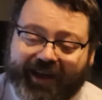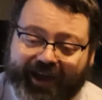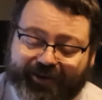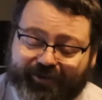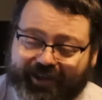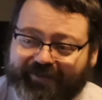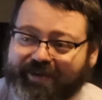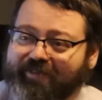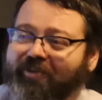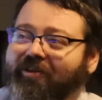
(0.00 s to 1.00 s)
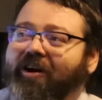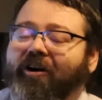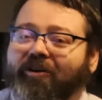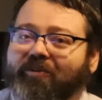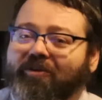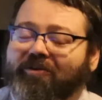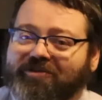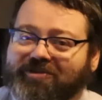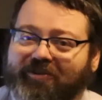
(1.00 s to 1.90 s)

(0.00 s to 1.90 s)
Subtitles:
I know a lot of people who are hard workers,